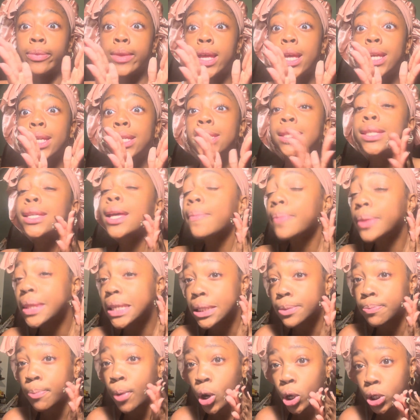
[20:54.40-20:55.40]
skip
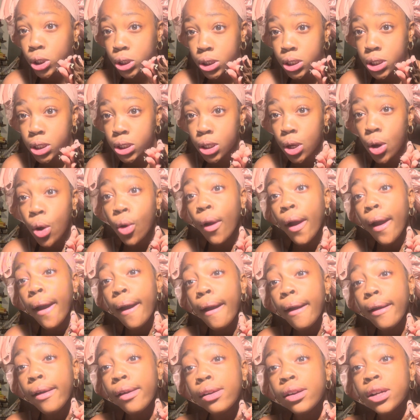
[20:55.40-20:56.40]
this part, okay?
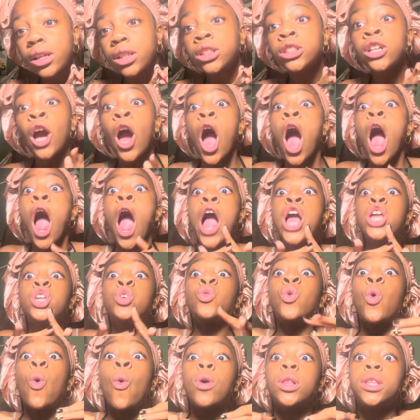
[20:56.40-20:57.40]
You're
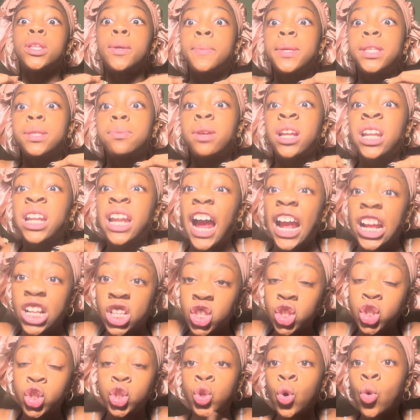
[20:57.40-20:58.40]
going to be smelling
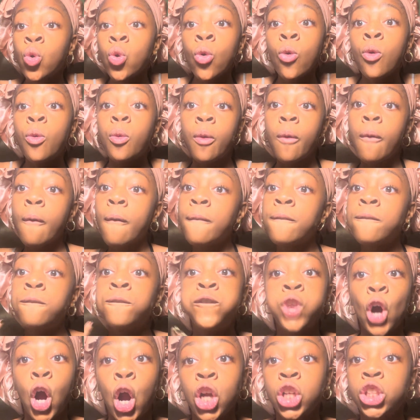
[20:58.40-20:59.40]
like doodle,
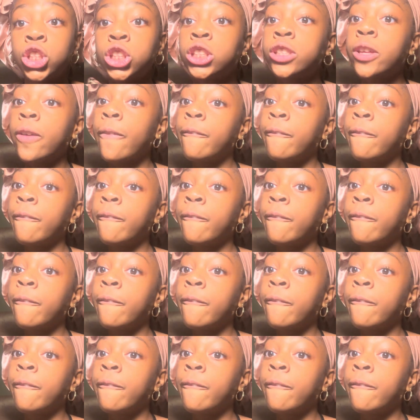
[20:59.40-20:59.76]
farts,